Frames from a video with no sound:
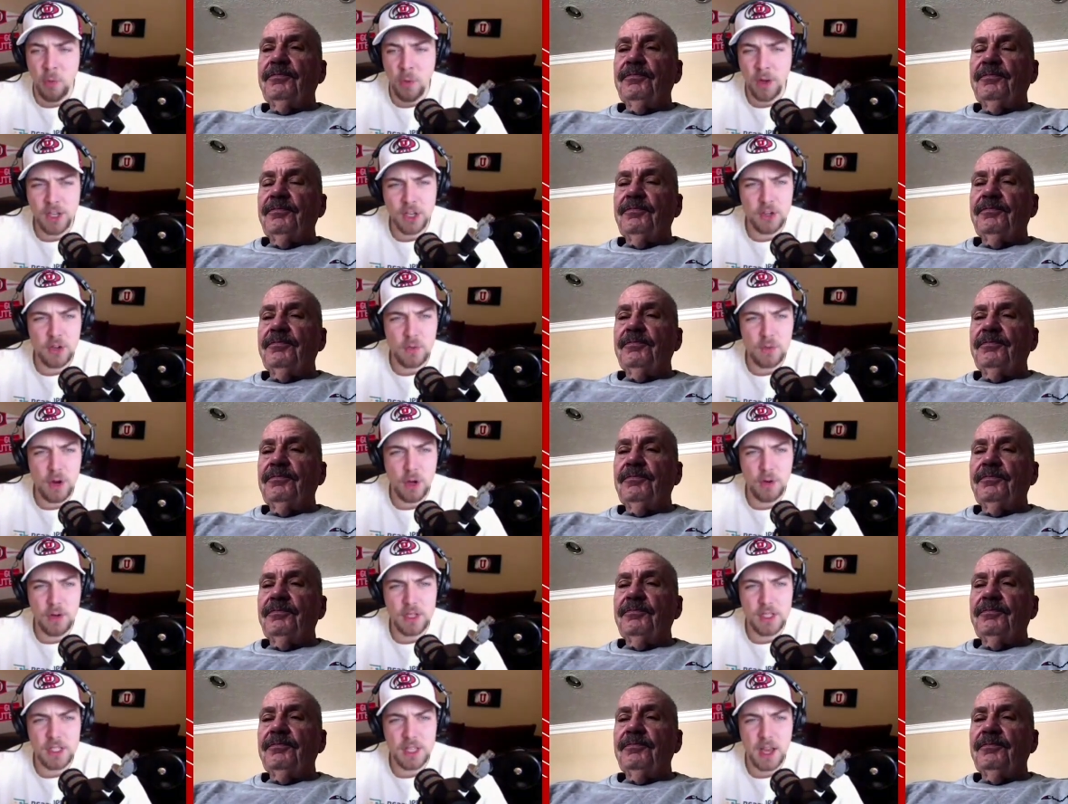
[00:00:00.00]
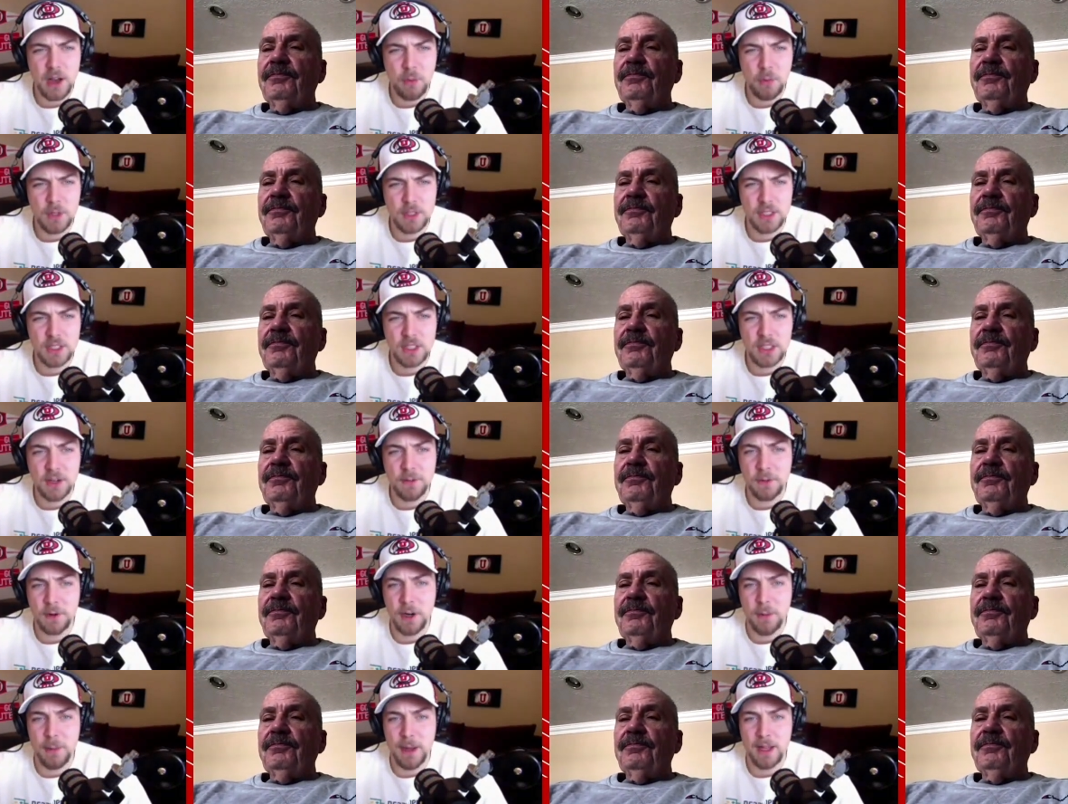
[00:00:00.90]
Speaker 1: what did you notice that was
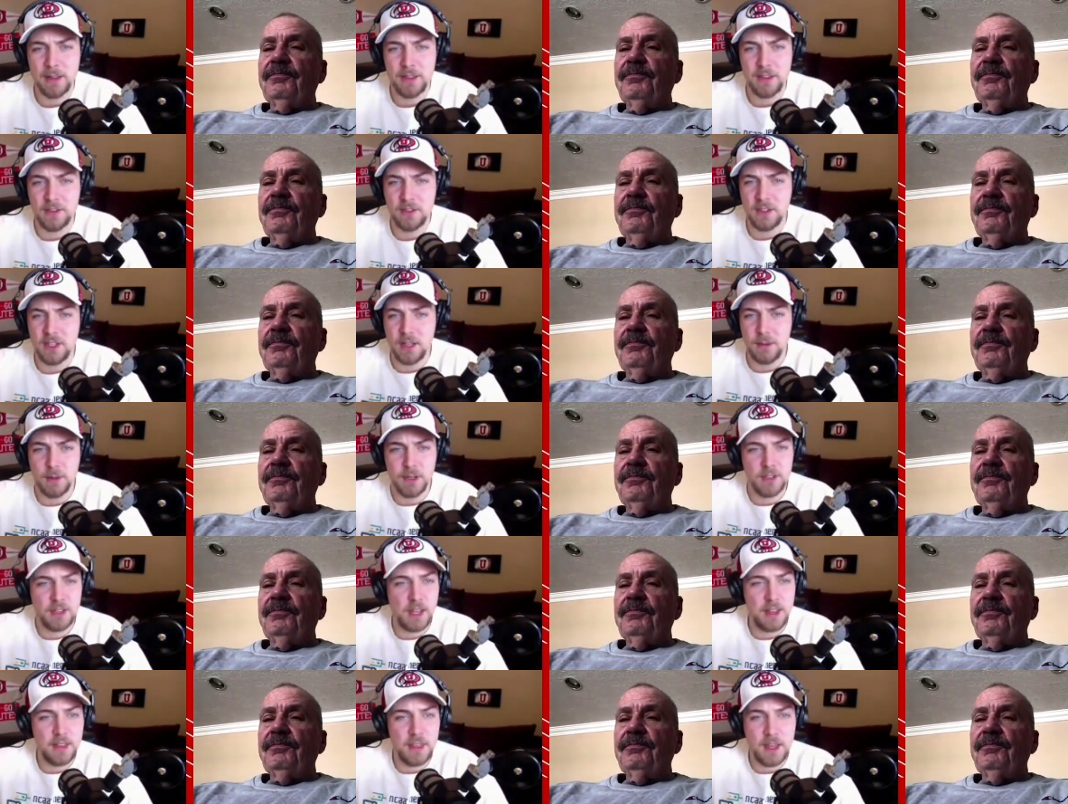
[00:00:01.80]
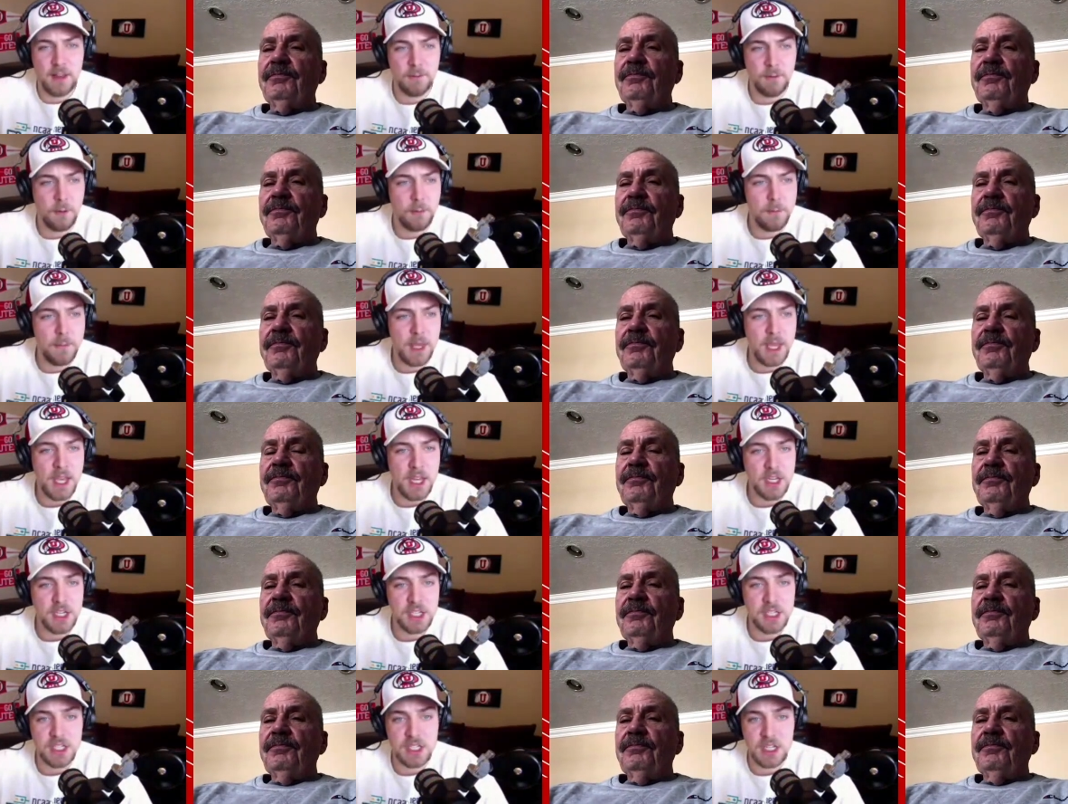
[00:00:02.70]
different about this team? Because I think for
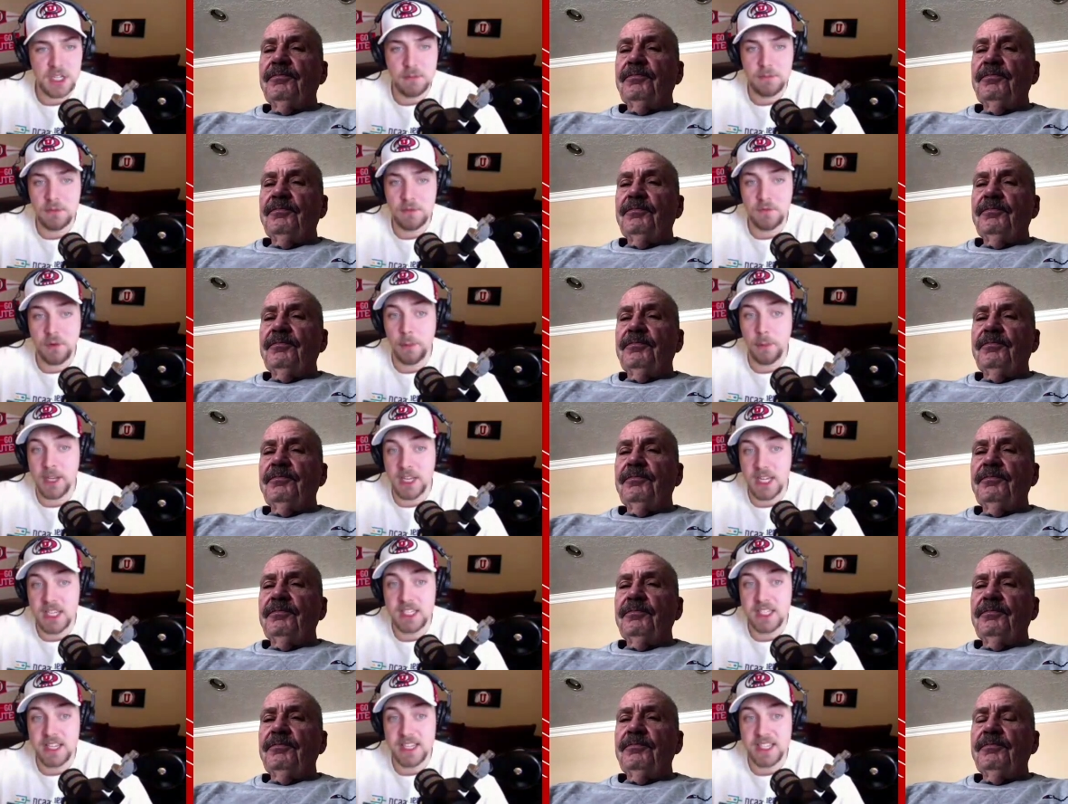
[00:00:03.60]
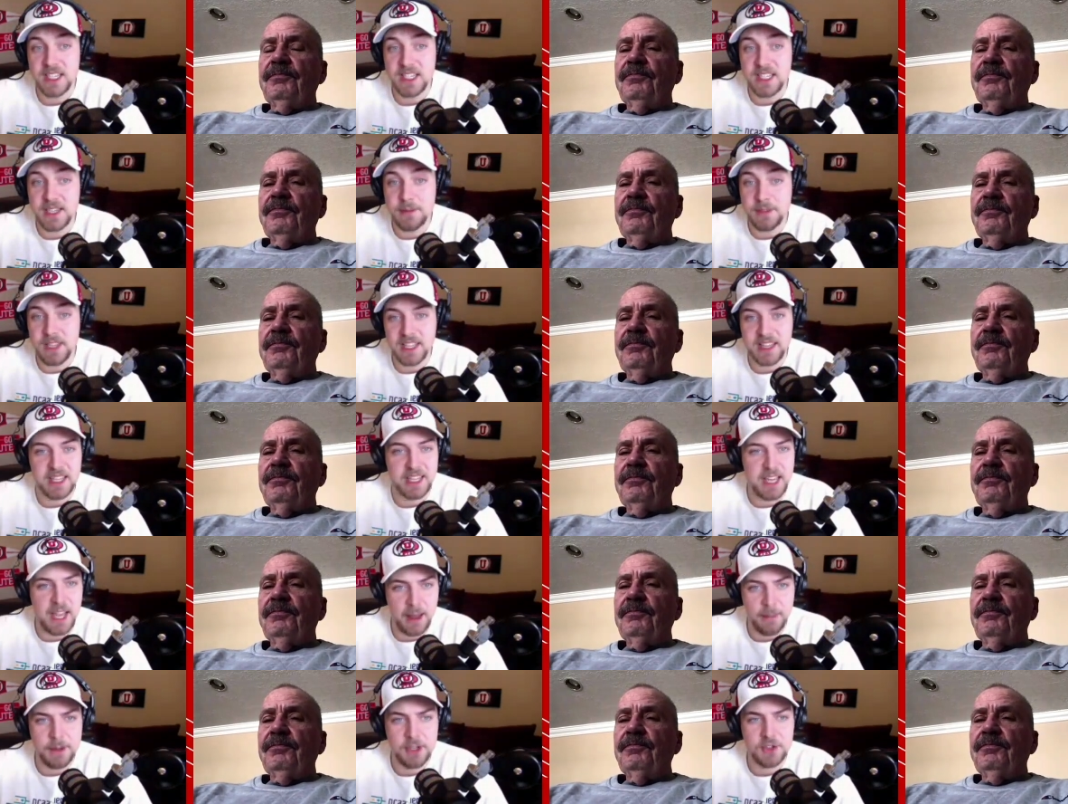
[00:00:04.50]
me, it just seemed from a distance, it seems like the
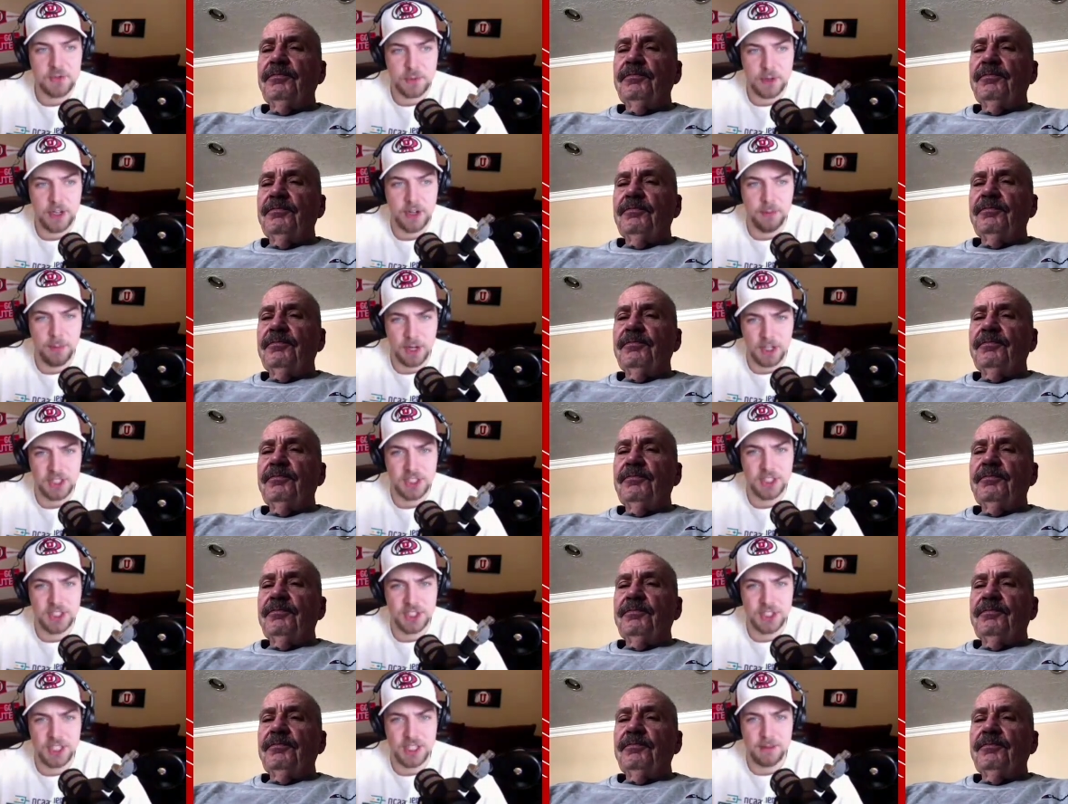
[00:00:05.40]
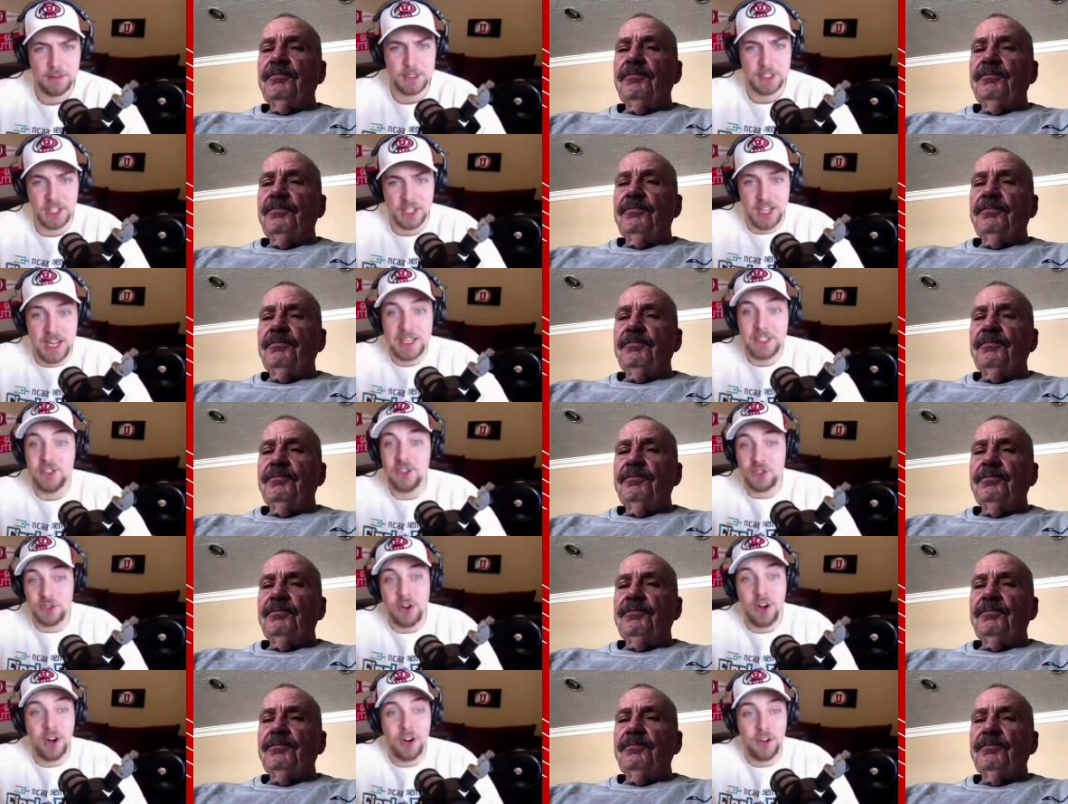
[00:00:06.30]
chemistry amongst this team is a lot
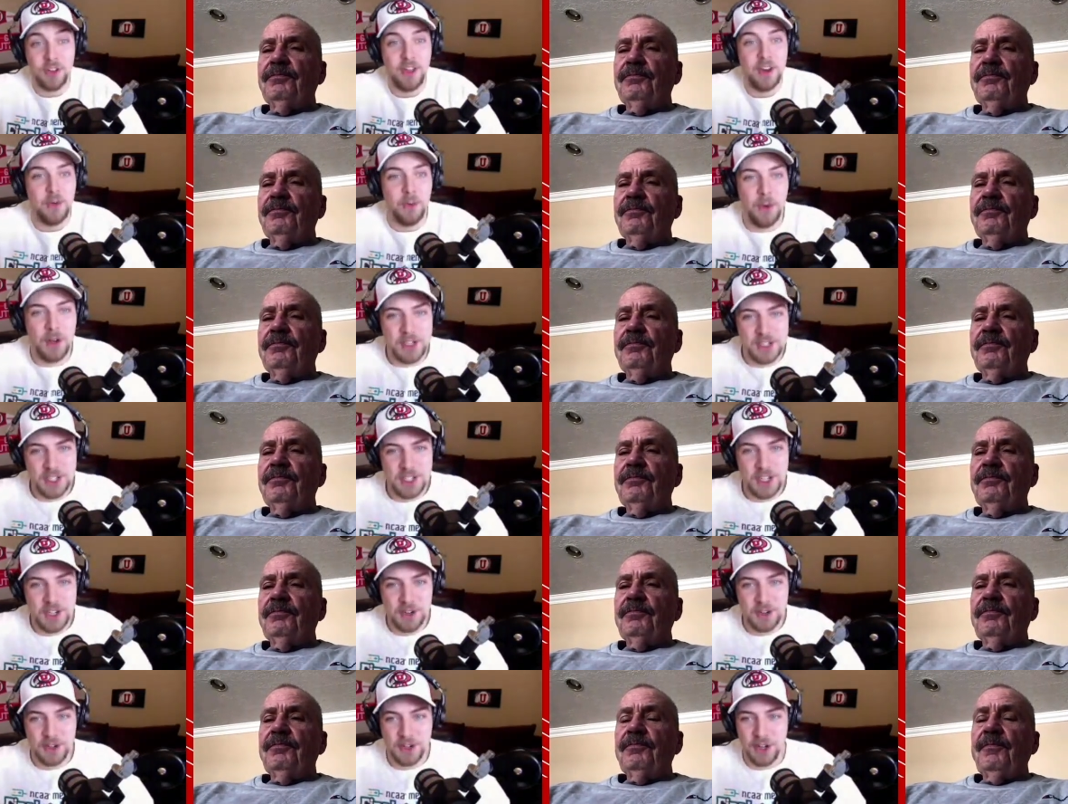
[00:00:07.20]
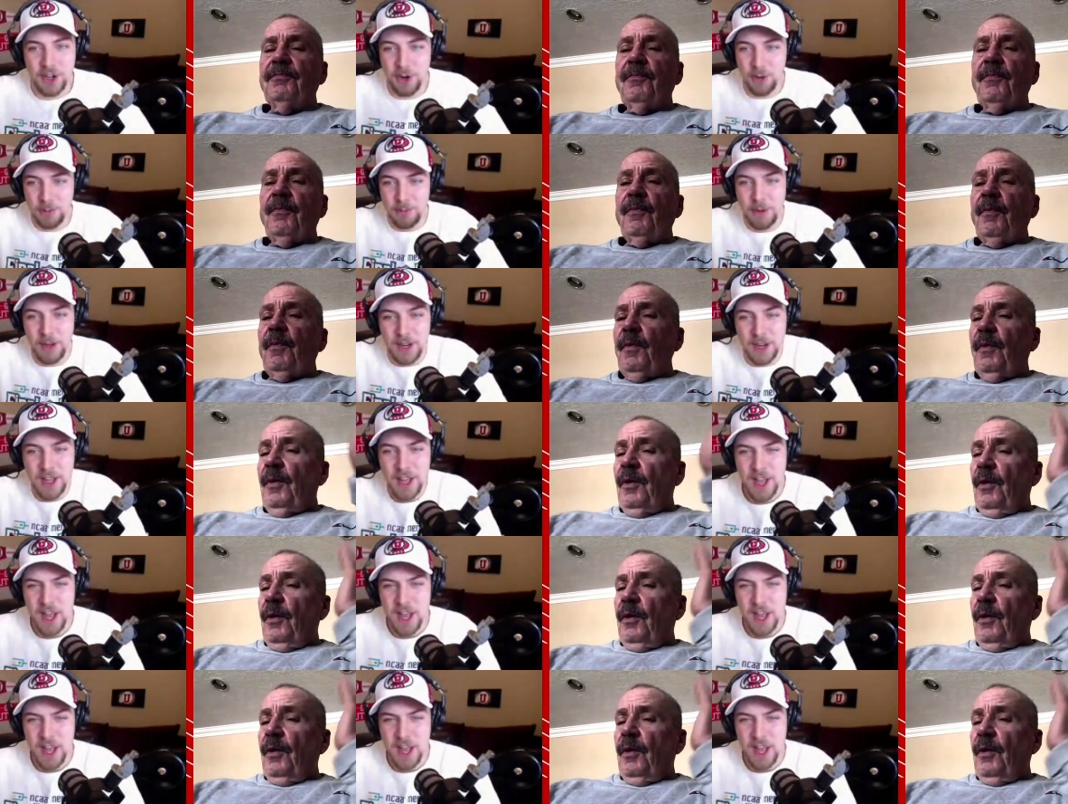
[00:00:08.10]
stronger than it was a year ago. But